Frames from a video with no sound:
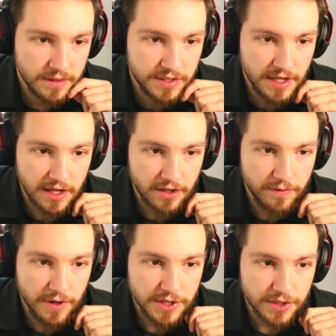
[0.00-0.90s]

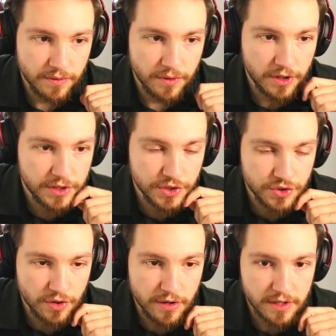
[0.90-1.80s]
sacrifice the rook to
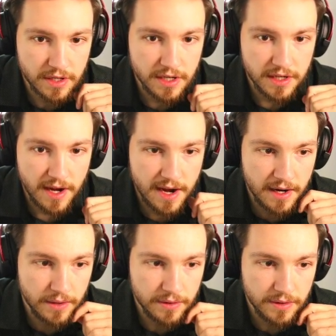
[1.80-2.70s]
draw the king
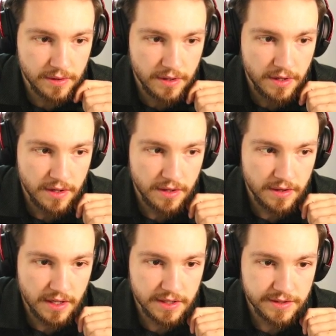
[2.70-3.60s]
out.
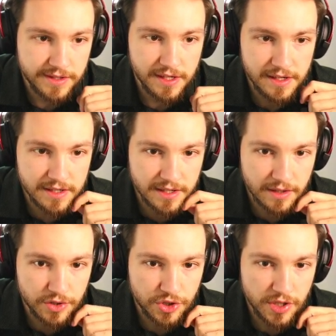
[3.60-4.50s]
Then it's
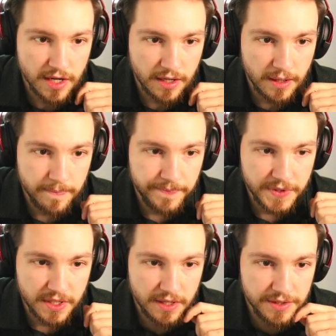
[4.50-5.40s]
c6 check,
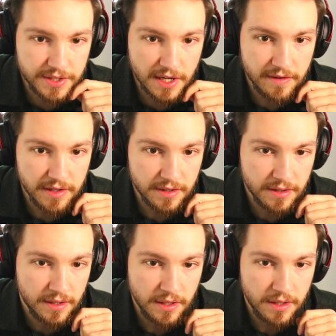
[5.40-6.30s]
king e7,
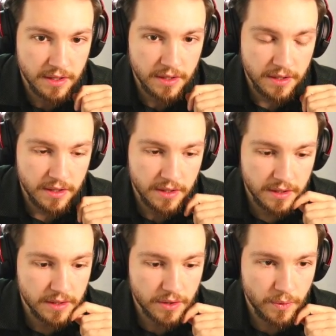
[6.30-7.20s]

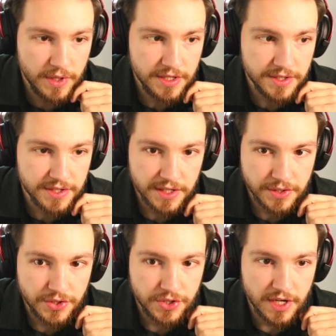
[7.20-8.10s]
queen
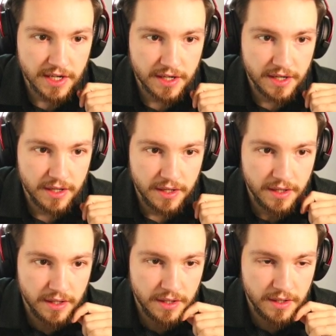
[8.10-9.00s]
d6 check
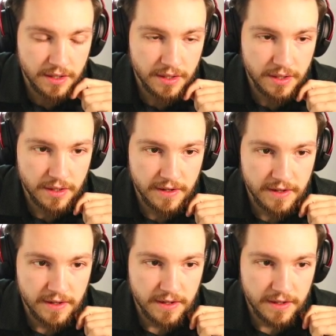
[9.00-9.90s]

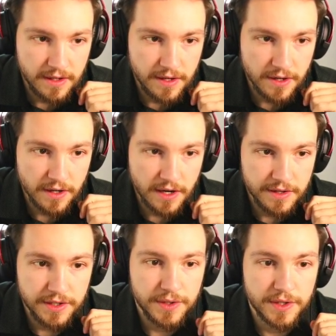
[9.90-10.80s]
here, and
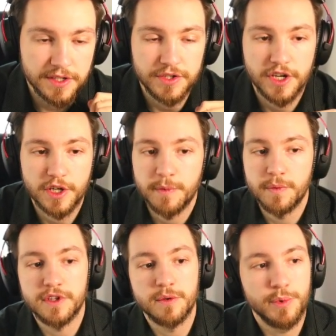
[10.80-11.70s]
then you get to checkmate
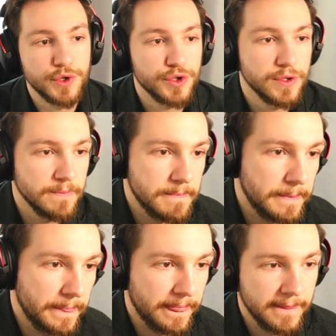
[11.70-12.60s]
with the bishop.
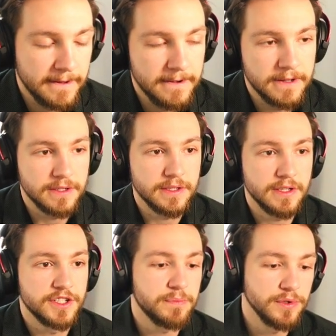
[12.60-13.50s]

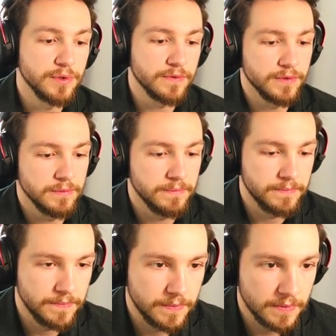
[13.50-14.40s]
That's beautiful.
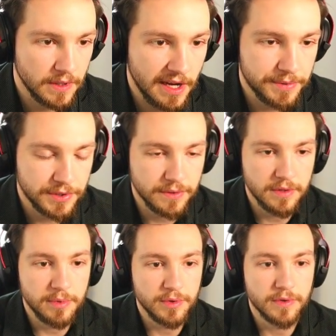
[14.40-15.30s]
Absolutely
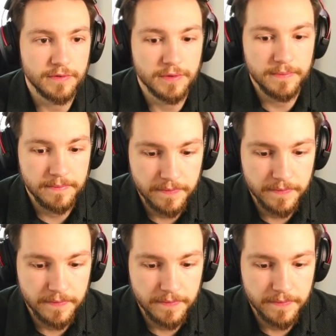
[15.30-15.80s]
beautiful.